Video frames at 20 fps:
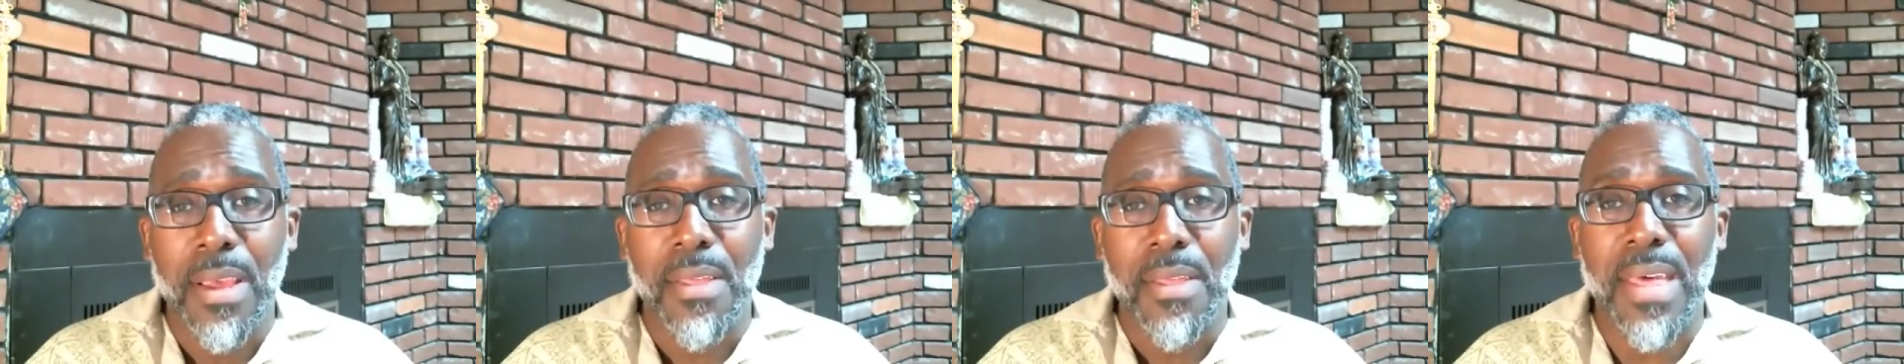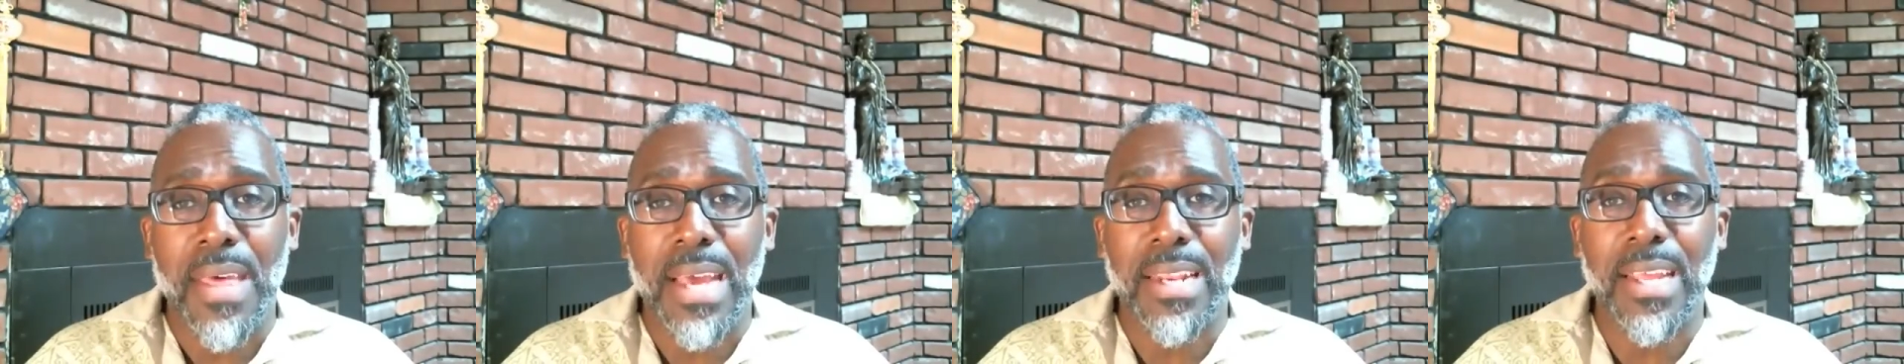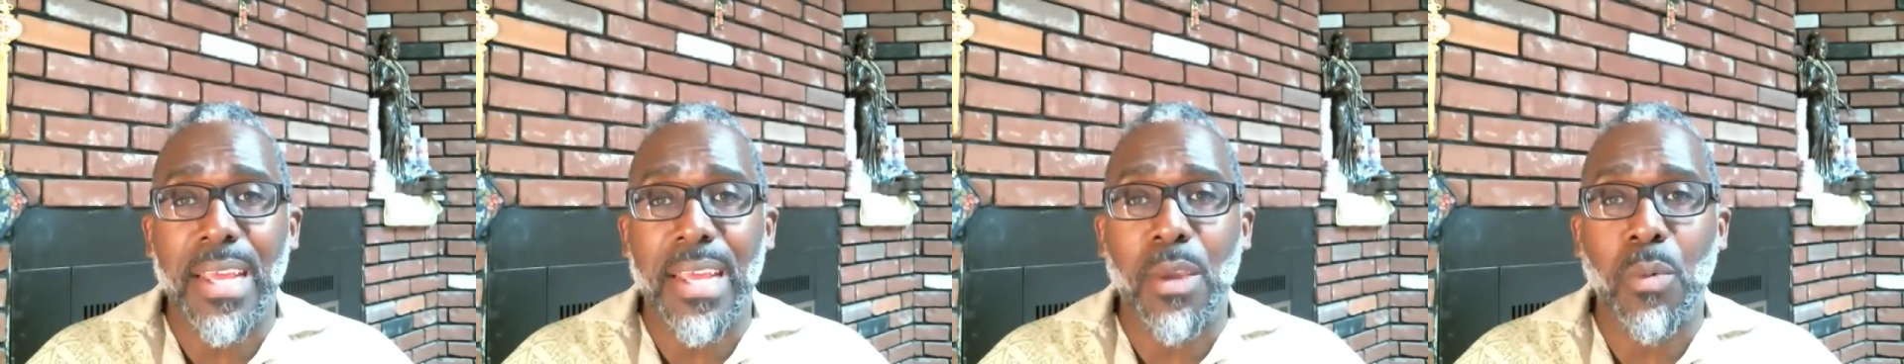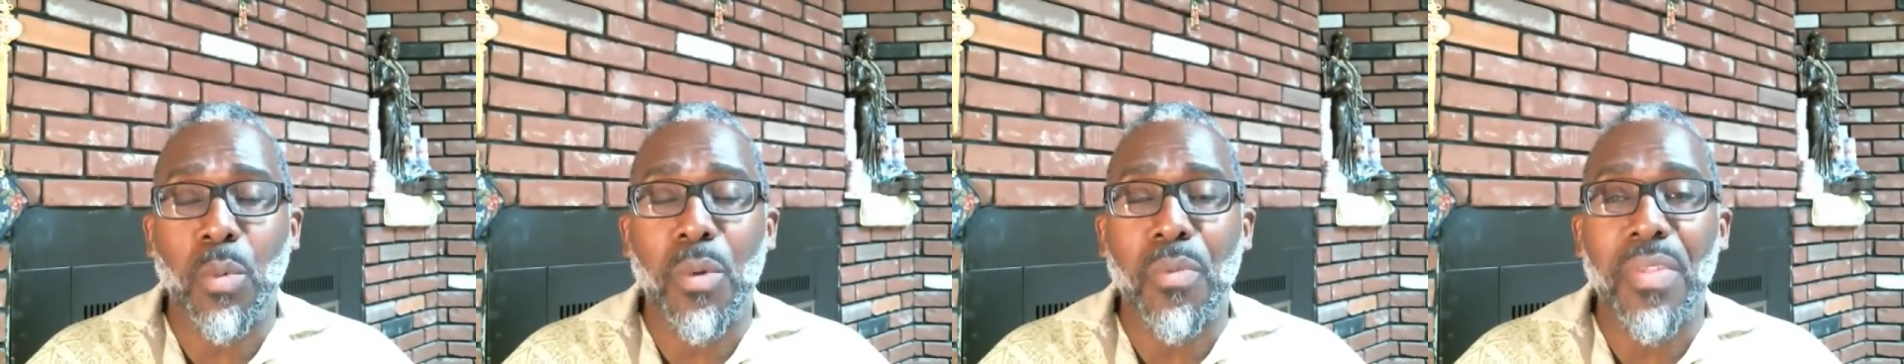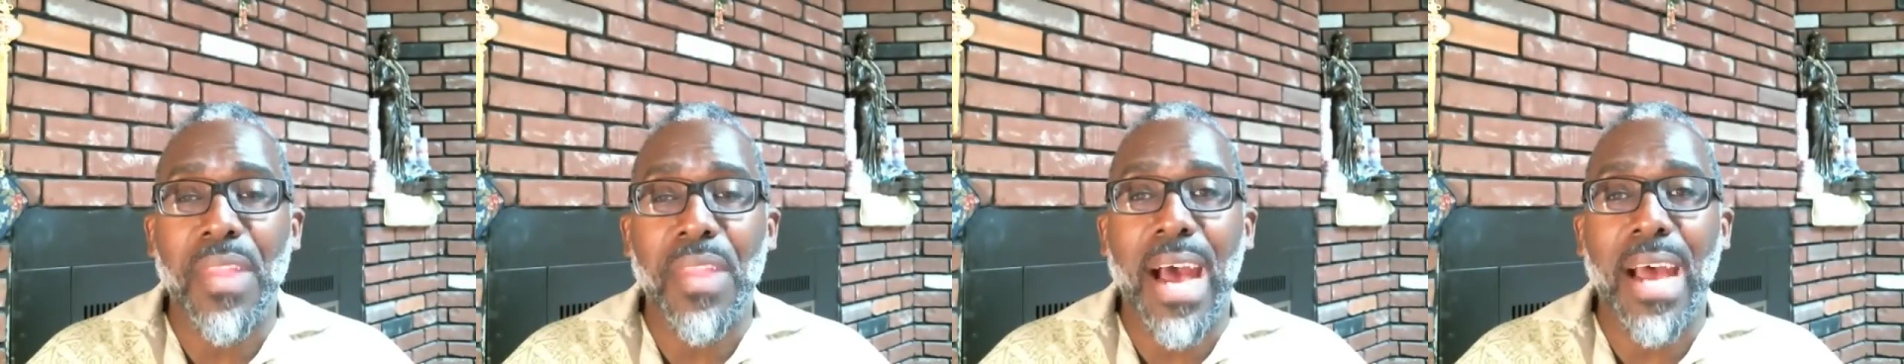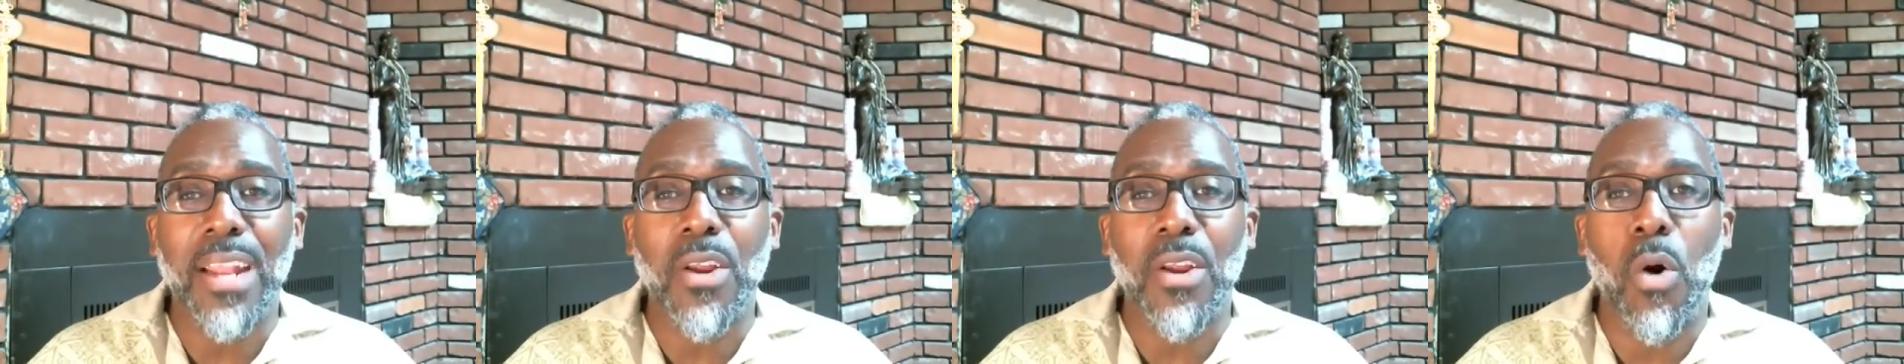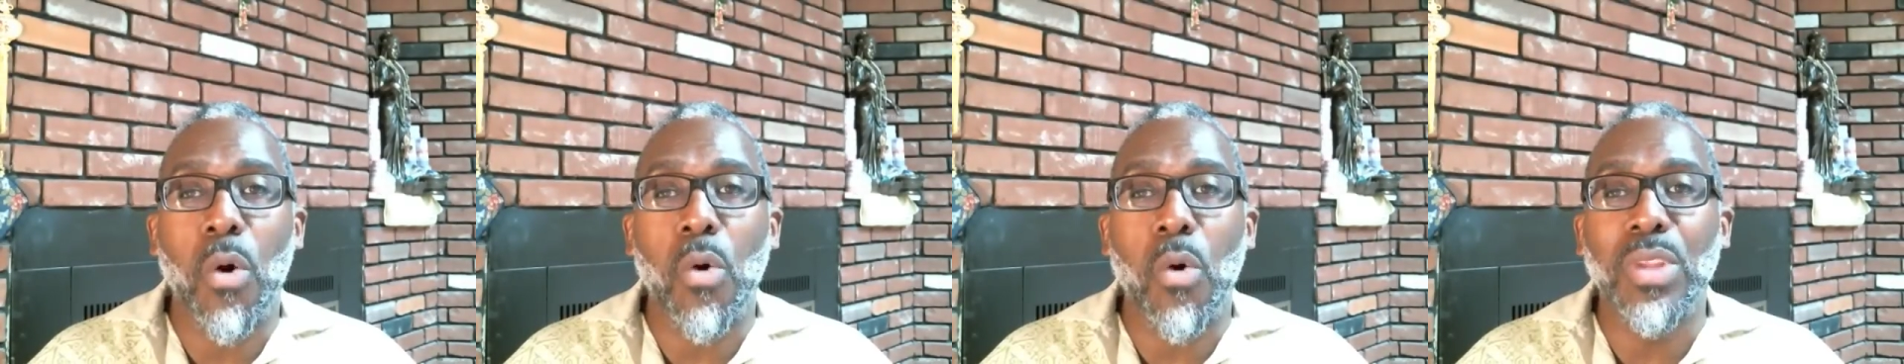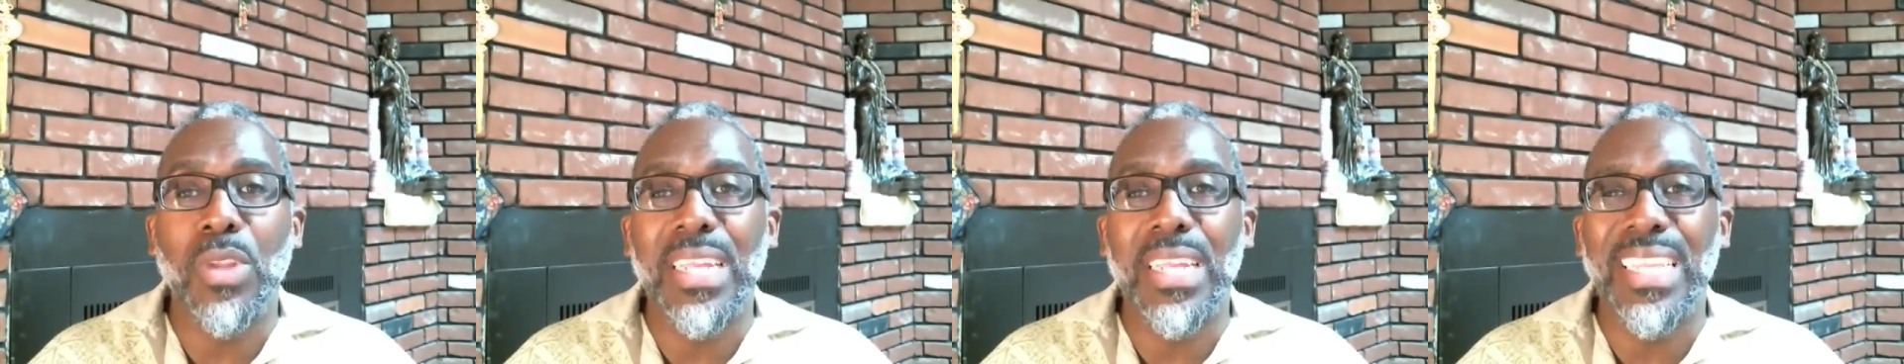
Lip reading: that it will not only